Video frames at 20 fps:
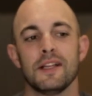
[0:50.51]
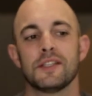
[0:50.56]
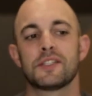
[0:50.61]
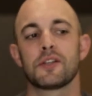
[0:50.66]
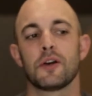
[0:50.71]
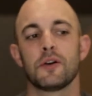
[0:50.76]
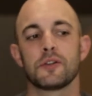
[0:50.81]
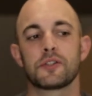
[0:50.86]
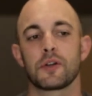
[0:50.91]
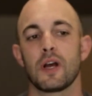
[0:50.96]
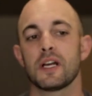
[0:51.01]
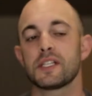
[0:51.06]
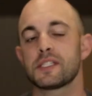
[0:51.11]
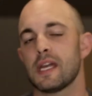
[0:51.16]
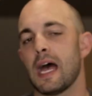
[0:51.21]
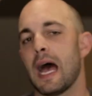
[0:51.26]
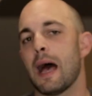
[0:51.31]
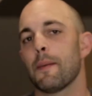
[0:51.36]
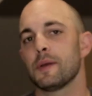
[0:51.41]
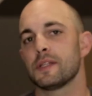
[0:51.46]
And so
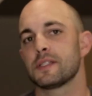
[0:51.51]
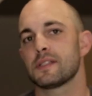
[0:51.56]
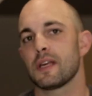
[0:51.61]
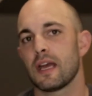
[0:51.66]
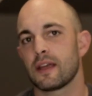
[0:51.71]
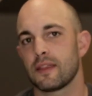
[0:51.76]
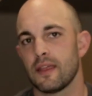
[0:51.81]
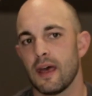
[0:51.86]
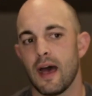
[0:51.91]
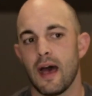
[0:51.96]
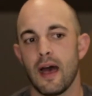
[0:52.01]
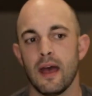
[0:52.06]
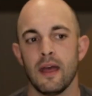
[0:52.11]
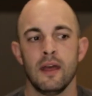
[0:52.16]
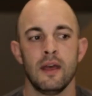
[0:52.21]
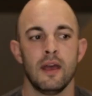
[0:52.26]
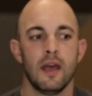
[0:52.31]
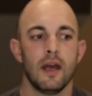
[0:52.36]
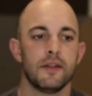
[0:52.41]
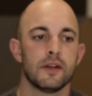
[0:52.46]
trust happens like
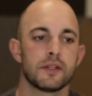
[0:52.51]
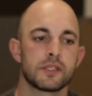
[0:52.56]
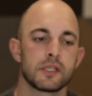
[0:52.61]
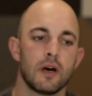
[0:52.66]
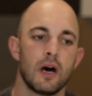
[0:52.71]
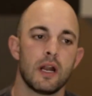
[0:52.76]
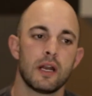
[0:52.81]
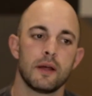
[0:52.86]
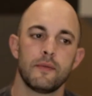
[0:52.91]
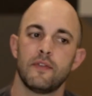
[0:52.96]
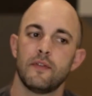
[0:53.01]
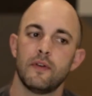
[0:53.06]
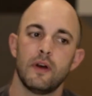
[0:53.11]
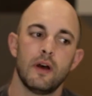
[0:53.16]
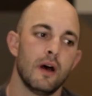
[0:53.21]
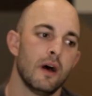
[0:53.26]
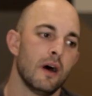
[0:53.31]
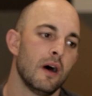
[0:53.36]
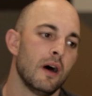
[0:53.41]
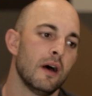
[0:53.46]
that. And there's a lot of
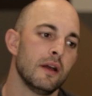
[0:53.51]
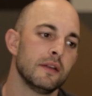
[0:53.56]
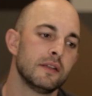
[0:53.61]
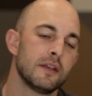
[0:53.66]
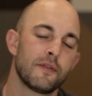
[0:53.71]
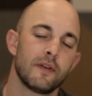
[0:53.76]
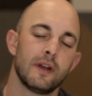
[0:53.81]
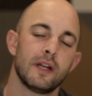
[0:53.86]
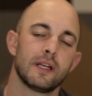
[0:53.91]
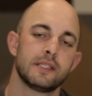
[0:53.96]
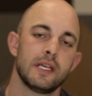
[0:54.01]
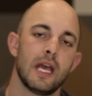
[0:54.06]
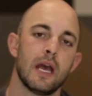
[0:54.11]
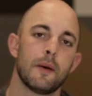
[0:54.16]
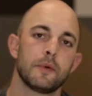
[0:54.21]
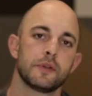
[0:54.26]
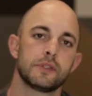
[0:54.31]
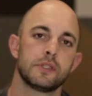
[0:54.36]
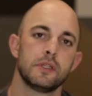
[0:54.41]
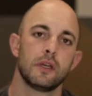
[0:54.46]
uh, different
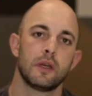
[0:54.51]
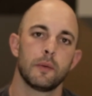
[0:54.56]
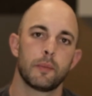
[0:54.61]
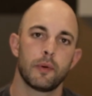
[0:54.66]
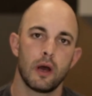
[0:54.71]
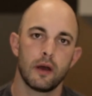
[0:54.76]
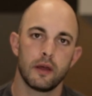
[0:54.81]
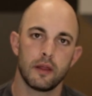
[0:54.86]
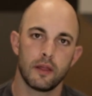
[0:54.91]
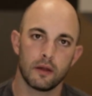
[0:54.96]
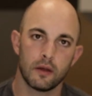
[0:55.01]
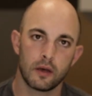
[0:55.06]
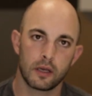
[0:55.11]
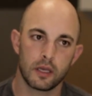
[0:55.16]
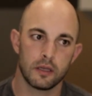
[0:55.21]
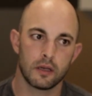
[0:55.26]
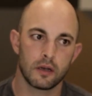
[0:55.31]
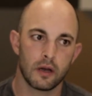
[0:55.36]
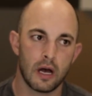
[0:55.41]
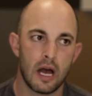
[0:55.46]
examples. And you could probably look
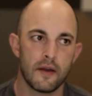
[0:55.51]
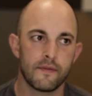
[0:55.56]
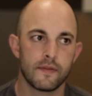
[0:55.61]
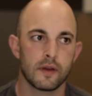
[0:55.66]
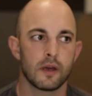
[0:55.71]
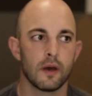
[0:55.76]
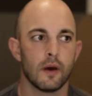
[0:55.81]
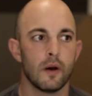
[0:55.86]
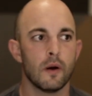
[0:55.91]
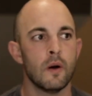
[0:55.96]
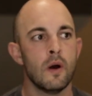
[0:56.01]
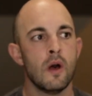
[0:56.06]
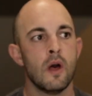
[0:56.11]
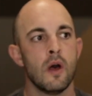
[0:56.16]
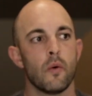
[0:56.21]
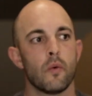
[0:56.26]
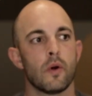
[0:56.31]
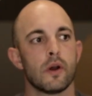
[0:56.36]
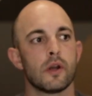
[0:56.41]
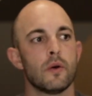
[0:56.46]
at your life and go,
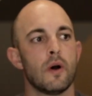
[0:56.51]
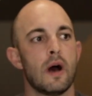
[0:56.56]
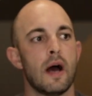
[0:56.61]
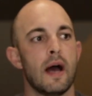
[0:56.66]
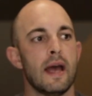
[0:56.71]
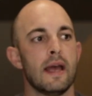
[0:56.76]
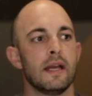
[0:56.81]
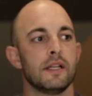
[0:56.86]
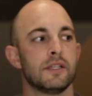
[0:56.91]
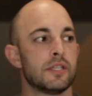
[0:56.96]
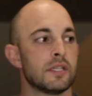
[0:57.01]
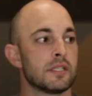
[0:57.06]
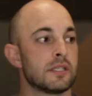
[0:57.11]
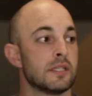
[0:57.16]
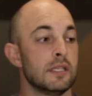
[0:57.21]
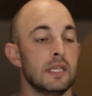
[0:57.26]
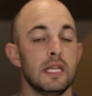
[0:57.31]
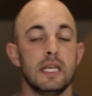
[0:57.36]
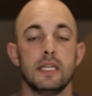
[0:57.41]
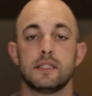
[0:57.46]
where do I
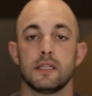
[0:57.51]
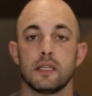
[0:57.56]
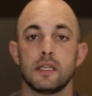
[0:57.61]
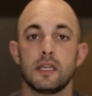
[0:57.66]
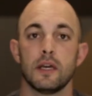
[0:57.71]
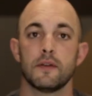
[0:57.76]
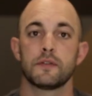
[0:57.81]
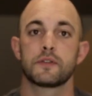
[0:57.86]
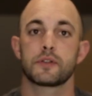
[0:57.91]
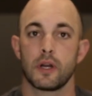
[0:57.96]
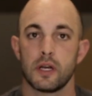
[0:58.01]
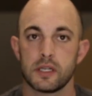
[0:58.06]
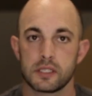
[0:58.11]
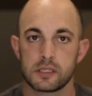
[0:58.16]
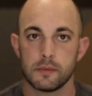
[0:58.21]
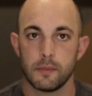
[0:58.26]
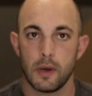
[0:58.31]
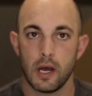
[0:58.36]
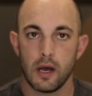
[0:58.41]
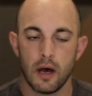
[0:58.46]
just need to give
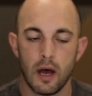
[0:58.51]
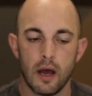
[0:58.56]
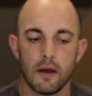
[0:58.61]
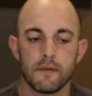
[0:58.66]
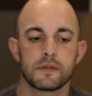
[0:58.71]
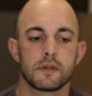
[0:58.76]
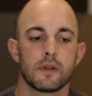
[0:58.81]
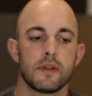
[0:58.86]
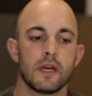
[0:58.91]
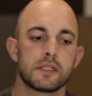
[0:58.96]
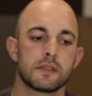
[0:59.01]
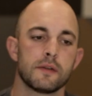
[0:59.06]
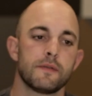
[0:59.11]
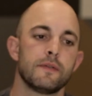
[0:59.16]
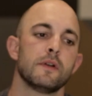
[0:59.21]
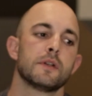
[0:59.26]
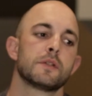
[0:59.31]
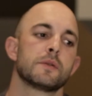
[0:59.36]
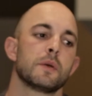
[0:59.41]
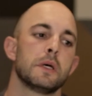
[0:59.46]
trust in my life? So that's the
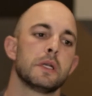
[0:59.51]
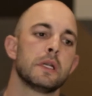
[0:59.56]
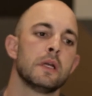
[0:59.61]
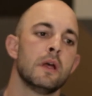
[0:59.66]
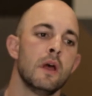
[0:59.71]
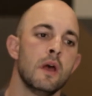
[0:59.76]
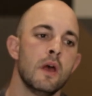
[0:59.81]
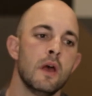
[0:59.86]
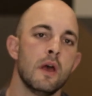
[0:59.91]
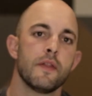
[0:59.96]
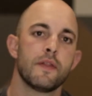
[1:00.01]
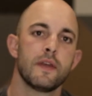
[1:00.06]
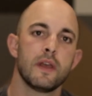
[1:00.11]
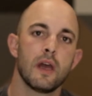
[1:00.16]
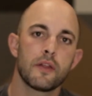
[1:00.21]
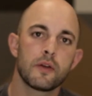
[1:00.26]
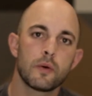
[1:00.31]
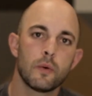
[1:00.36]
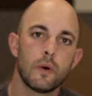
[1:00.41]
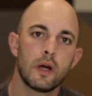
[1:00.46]
first one. The
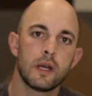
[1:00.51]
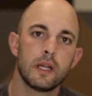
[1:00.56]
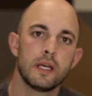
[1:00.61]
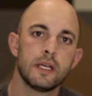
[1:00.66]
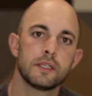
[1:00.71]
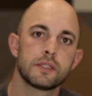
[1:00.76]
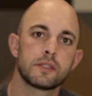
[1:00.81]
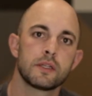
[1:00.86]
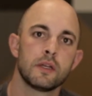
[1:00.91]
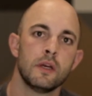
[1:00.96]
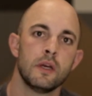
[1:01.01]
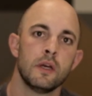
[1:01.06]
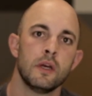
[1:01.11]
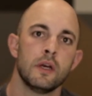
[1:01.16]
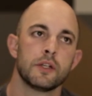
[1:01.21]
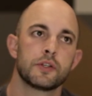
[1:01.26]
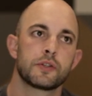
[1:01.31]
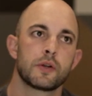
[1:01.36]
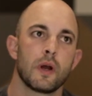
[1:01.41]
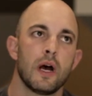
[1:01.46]
other one is
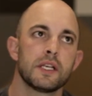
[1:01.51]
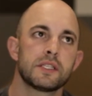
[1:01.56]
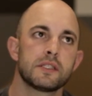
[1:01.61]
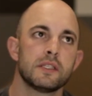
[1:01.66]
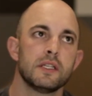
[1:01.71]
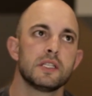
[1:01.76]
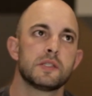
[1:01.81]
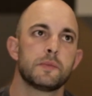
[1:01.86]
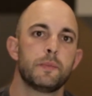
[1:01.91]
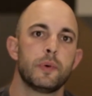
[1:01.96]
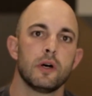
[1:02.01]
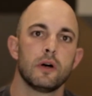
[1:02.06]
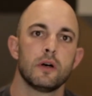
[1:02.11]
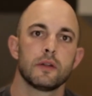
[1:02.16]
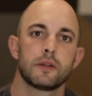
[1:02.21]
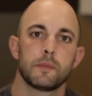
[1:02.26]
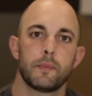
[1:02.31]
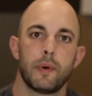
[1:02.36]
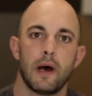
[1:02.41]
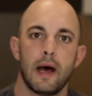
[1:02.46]
trust is
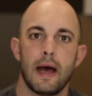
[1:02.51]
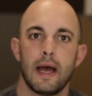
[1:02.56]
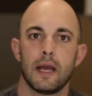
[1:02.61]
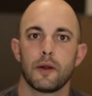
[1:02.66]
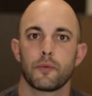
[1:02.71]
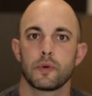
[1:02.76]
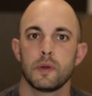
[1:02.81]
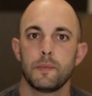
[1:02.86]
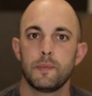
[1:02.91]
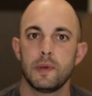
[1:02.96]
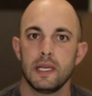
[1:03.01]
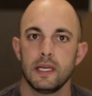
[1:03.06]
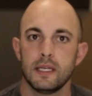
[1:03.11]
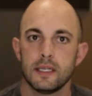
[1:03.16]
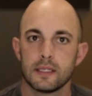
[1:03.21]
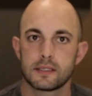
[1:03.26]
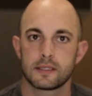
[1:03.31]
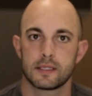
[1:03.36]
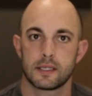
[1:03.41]
built by repeated